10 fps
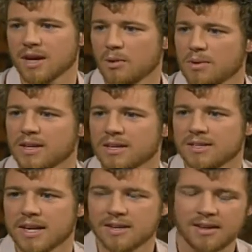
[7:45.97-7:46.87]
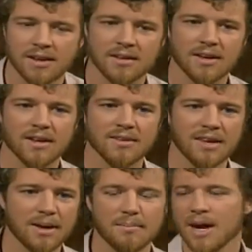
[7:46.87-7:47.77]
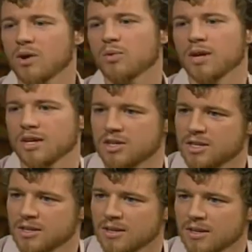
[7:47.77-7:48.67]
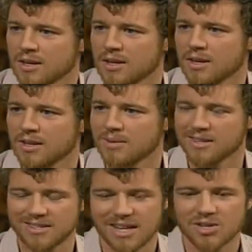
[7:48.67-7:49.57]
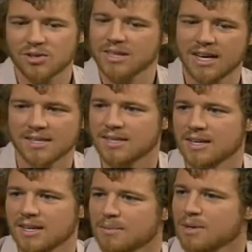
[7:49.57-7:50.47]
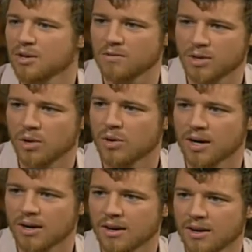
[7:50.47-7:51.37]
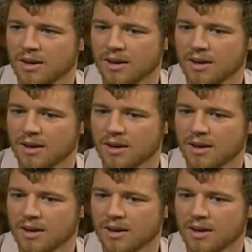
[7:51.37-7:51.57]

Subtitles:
How big he is. That mountain range in the central Tanzania, in the middle of nowhere,